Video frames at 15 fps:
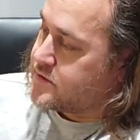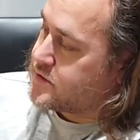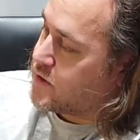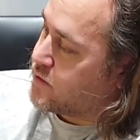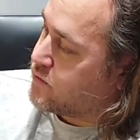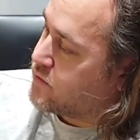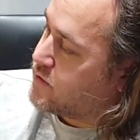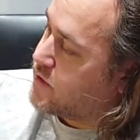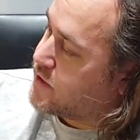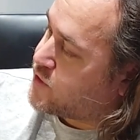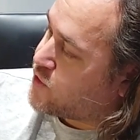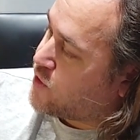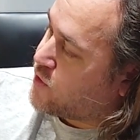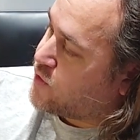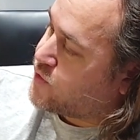So it
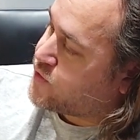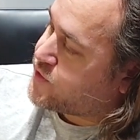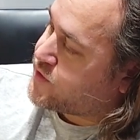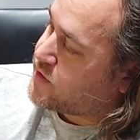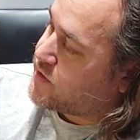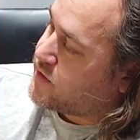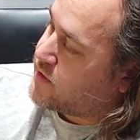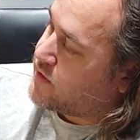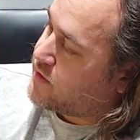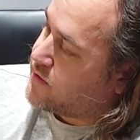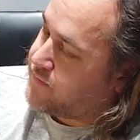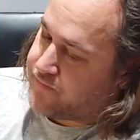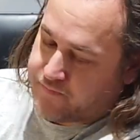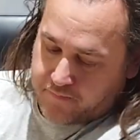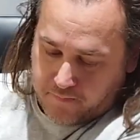shows
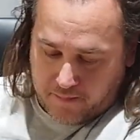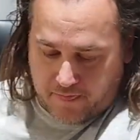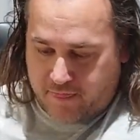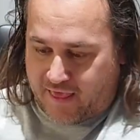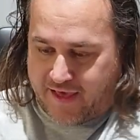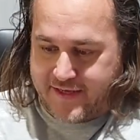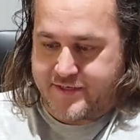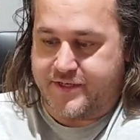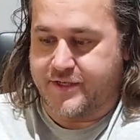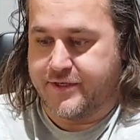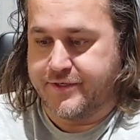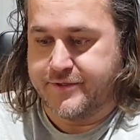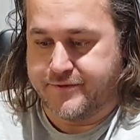that